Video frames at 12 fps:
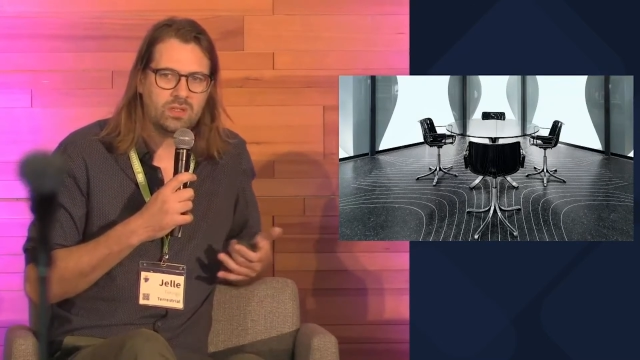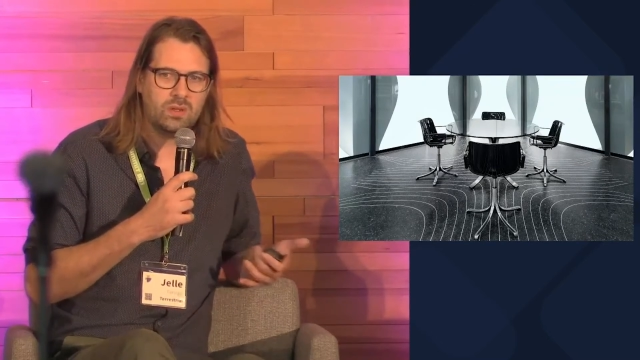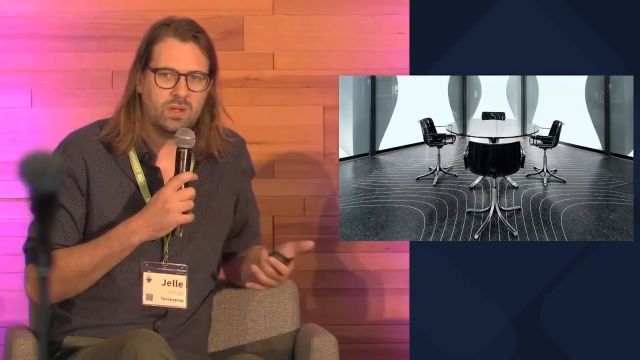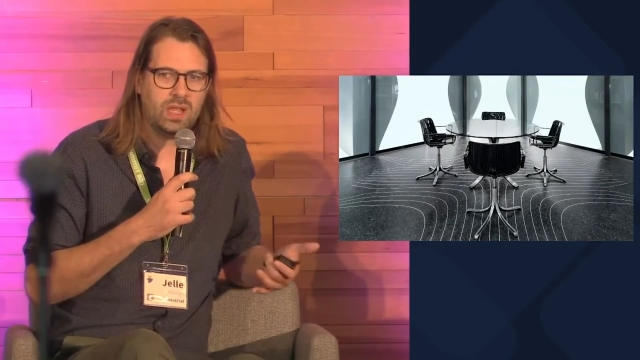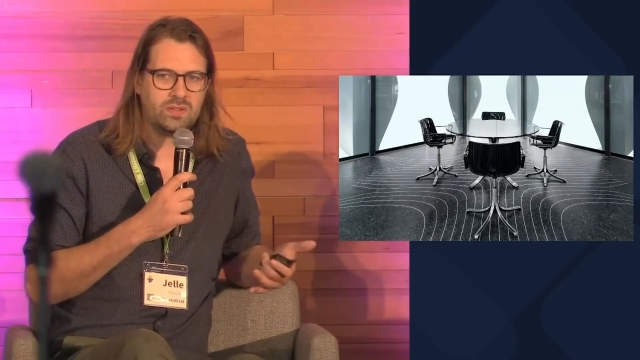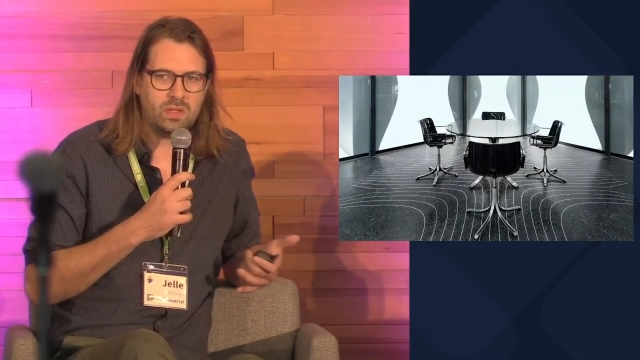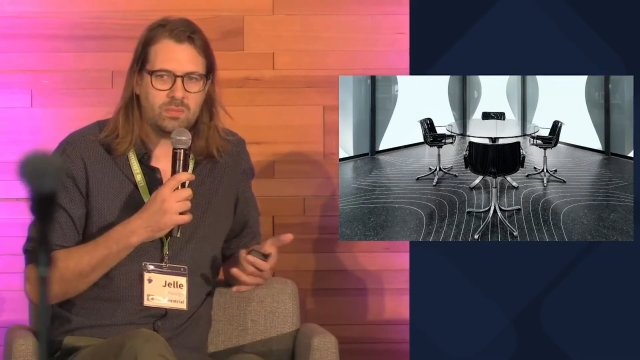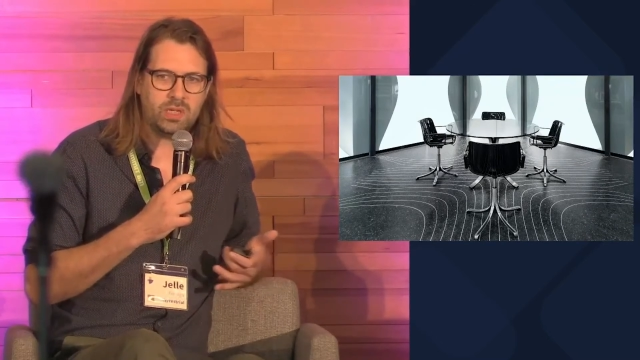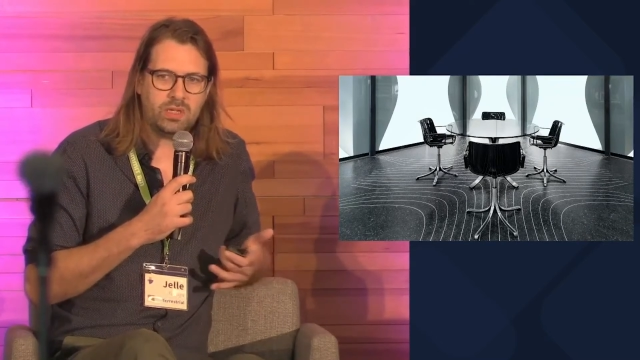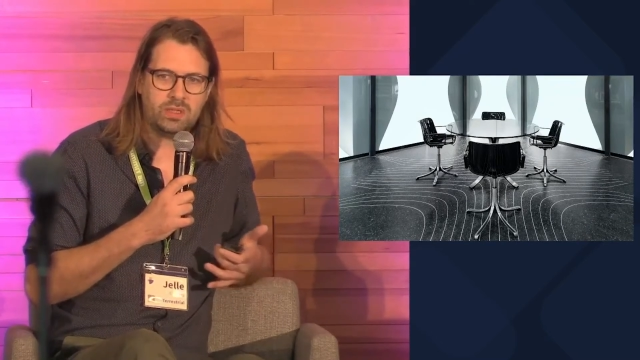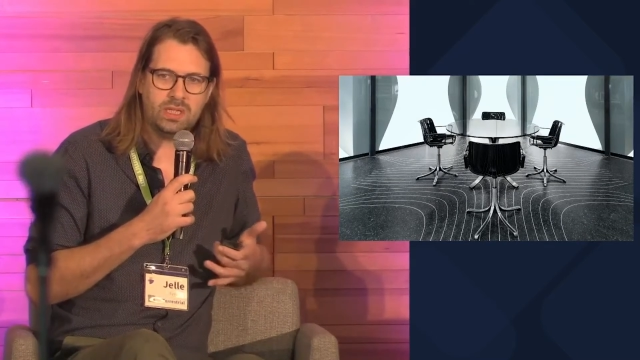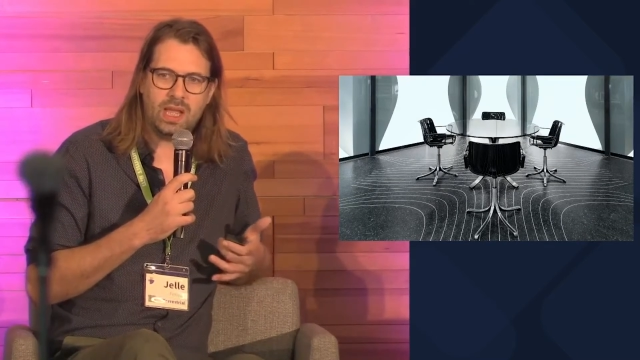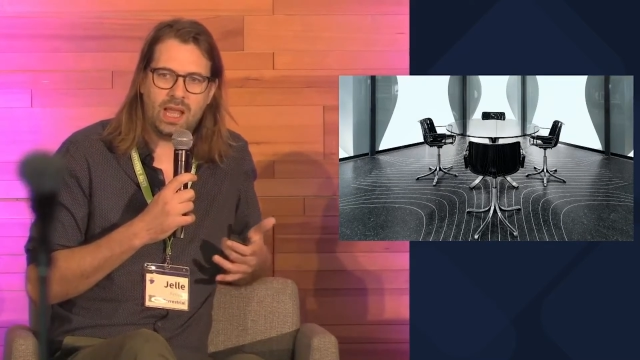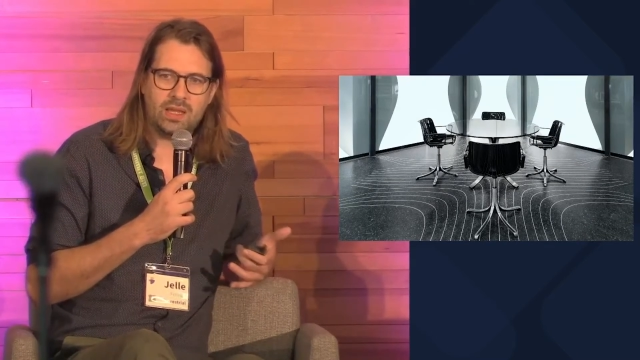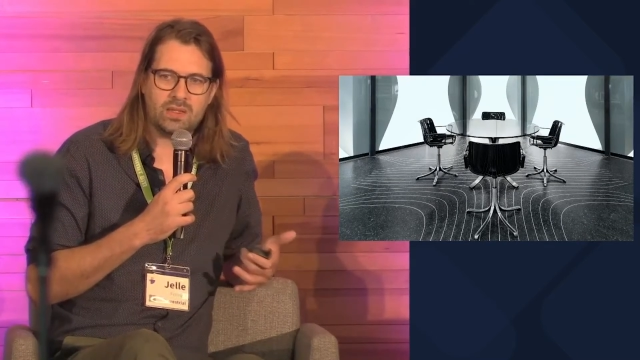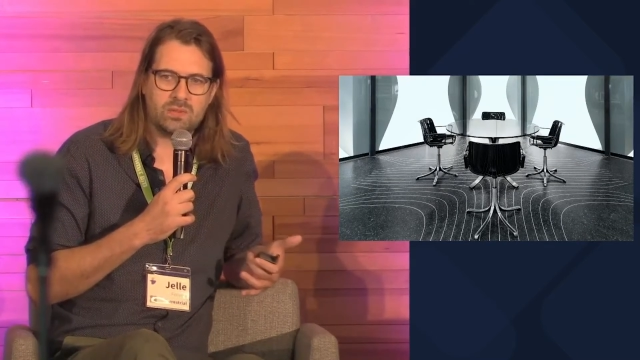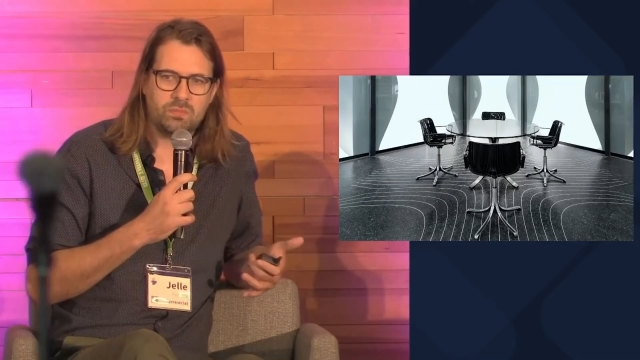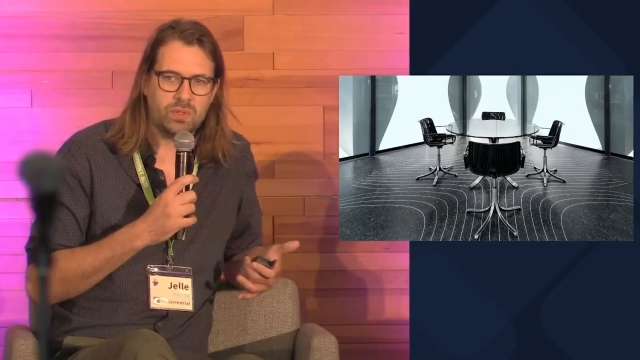So last summer, the
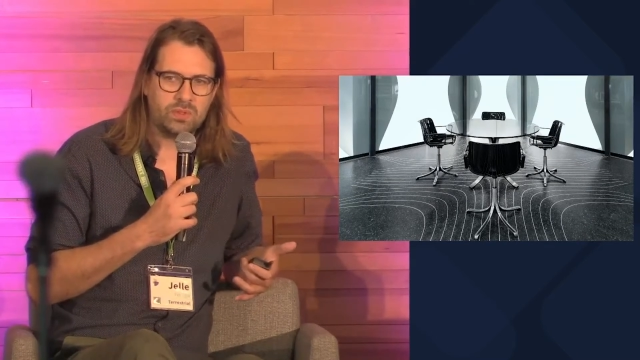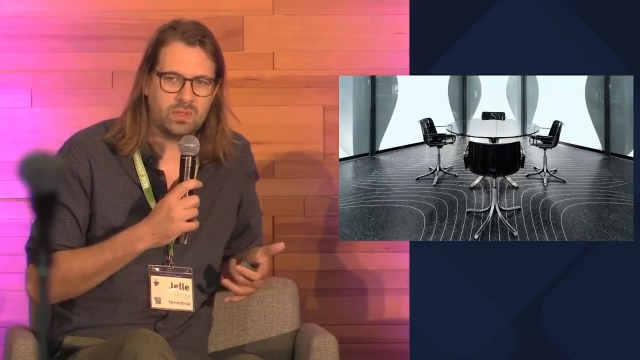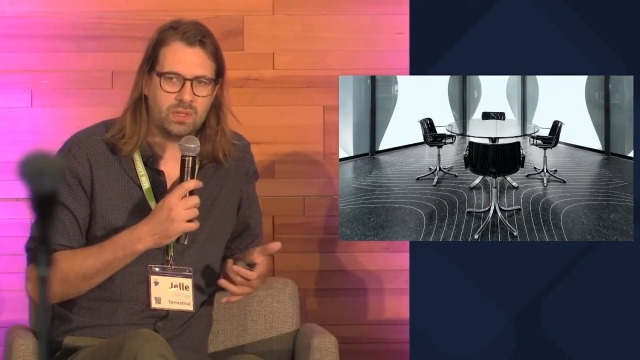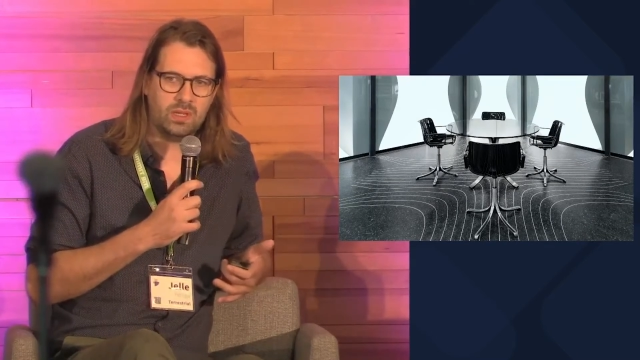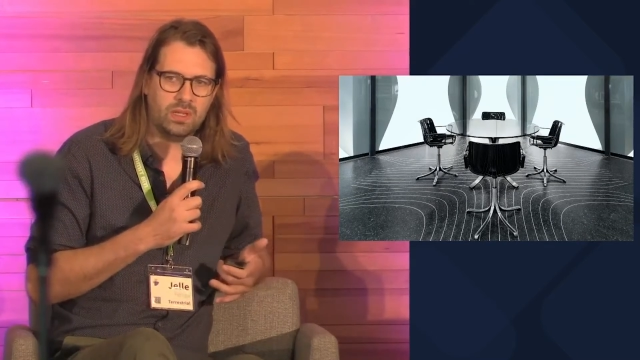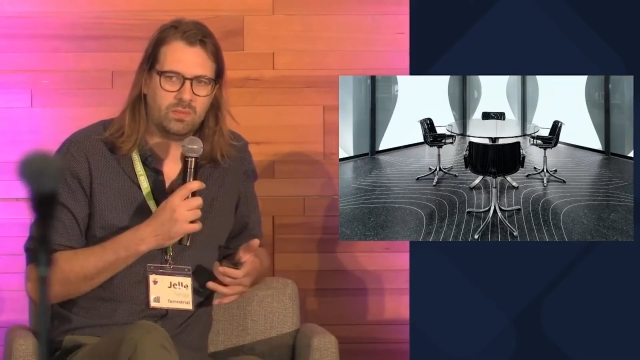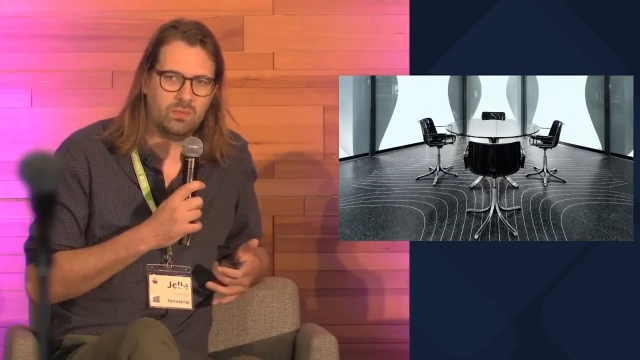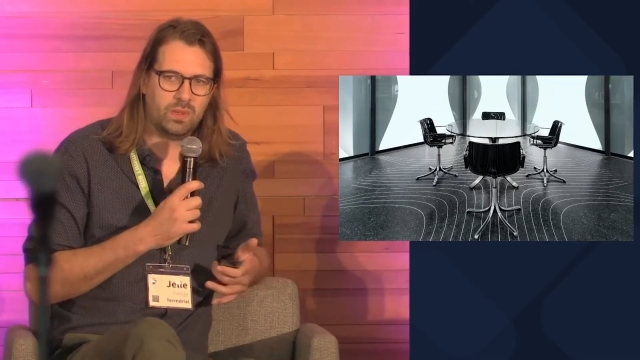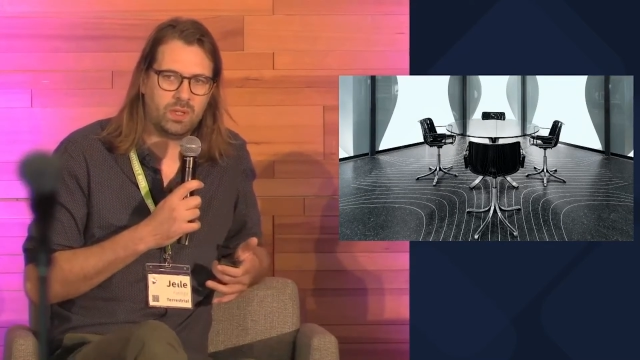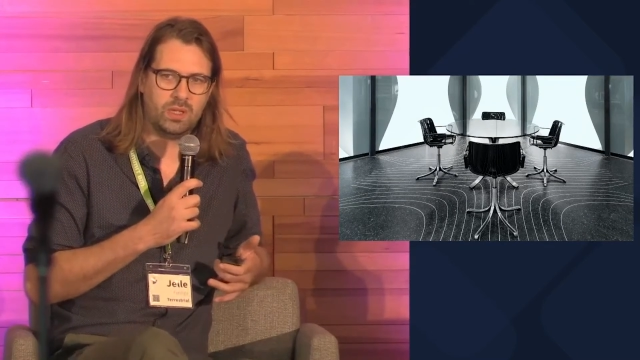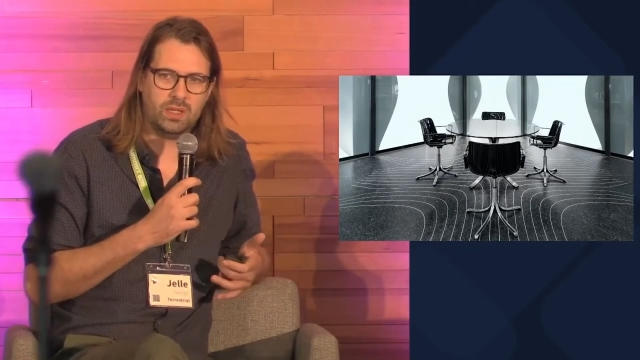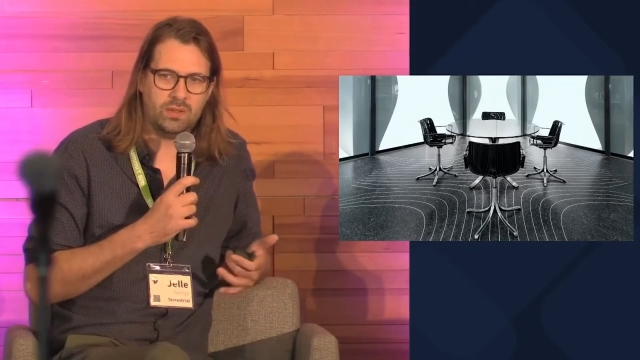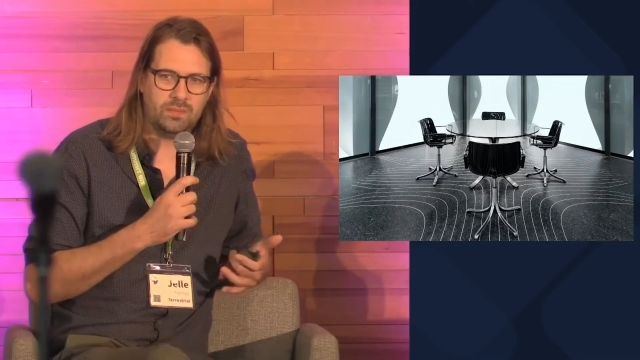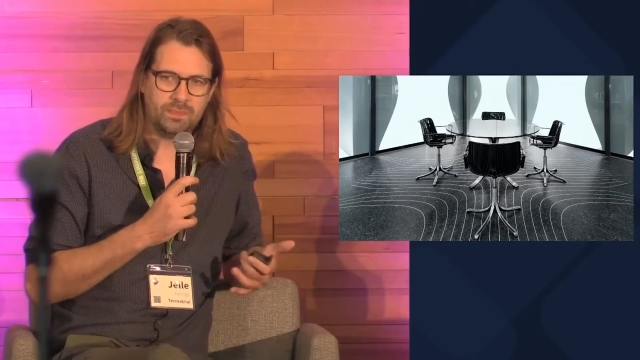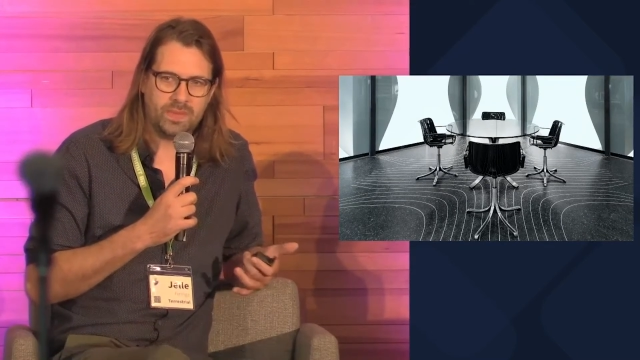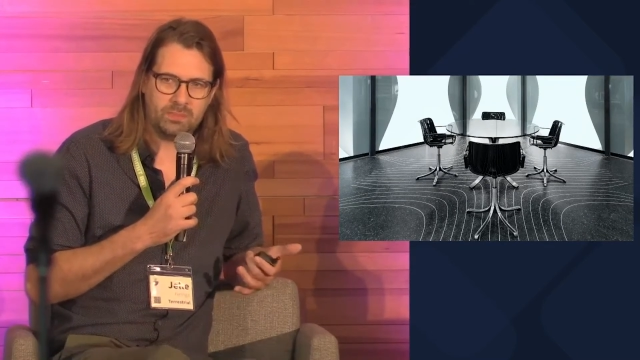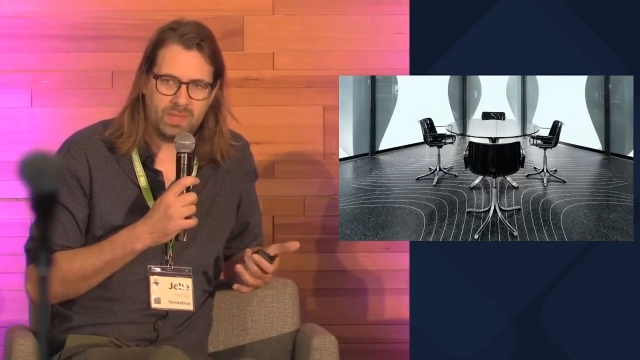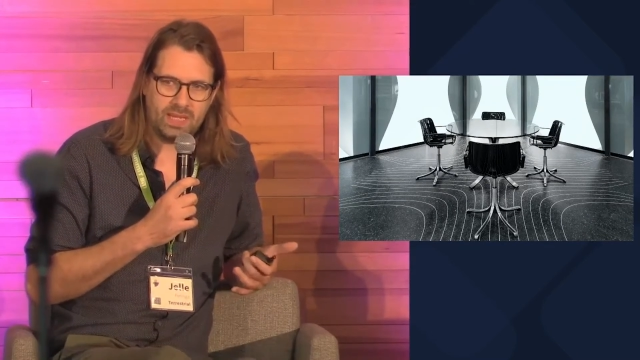Alice Spot
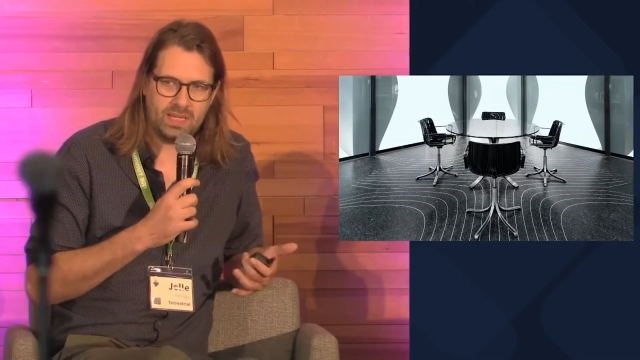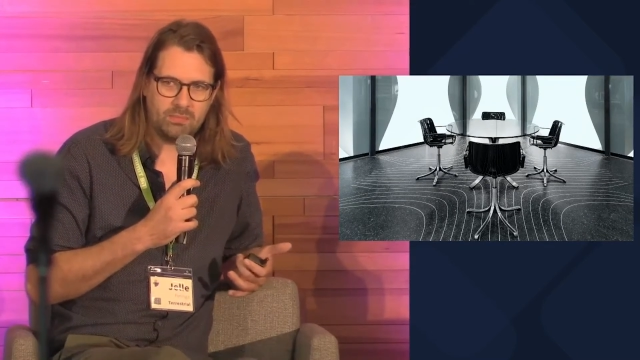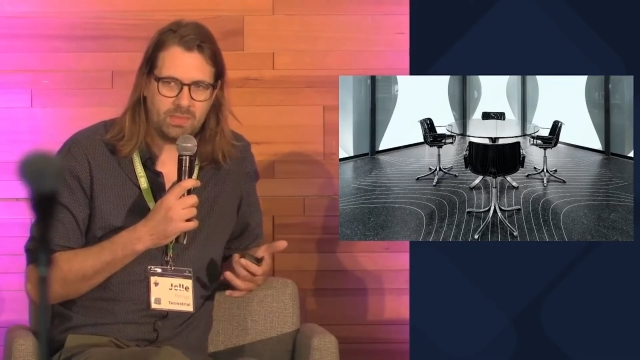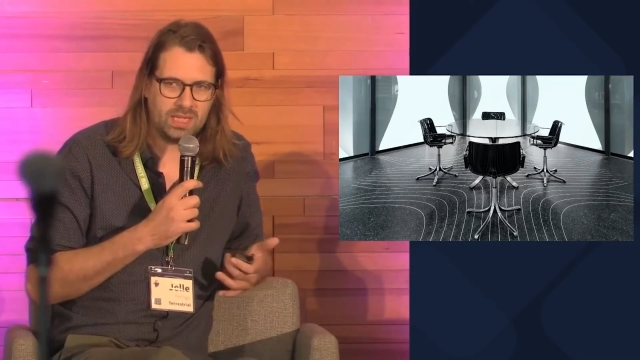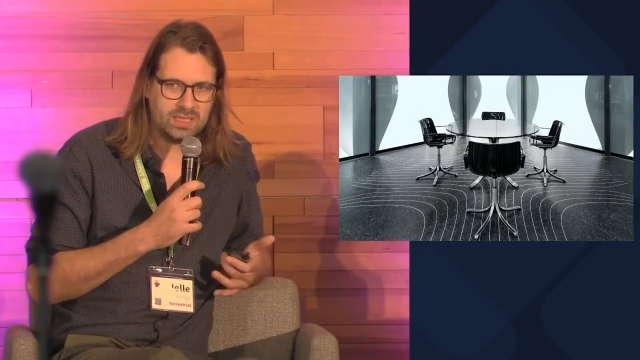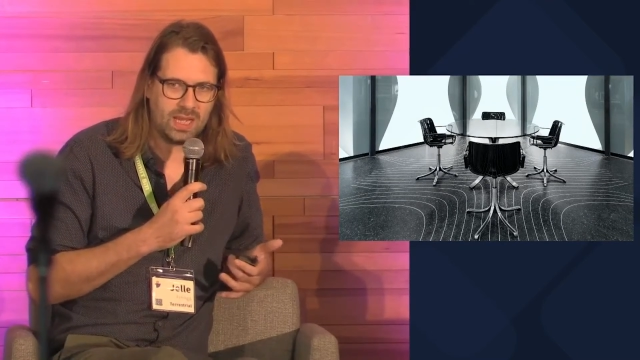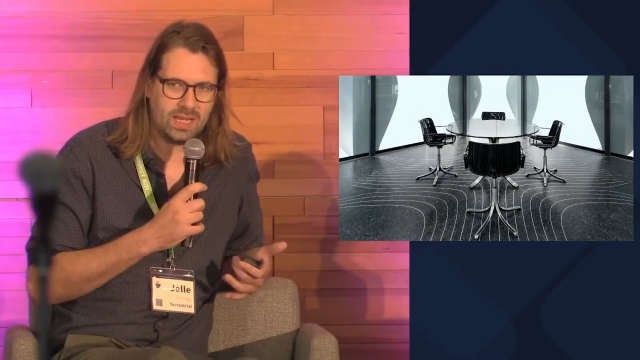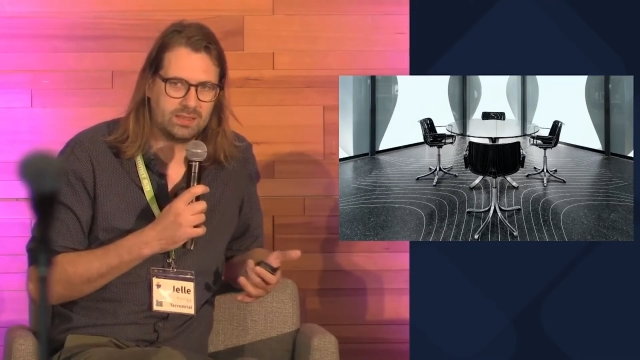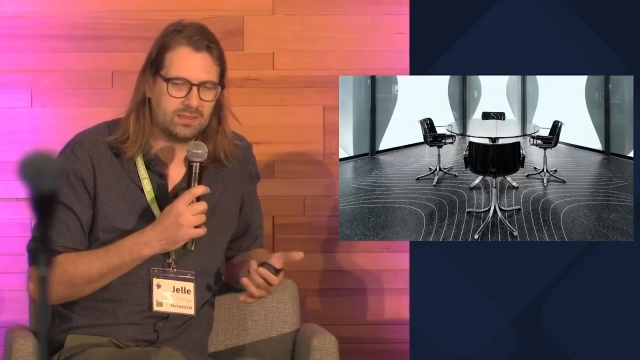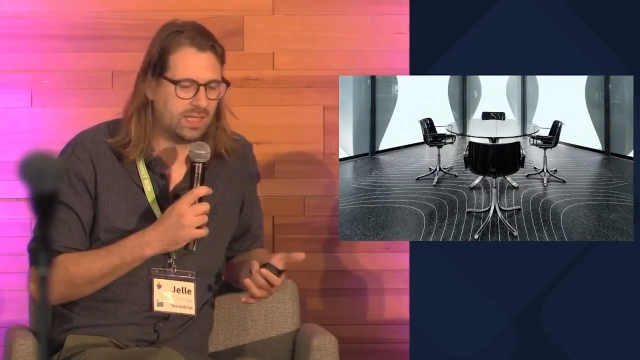by Zaha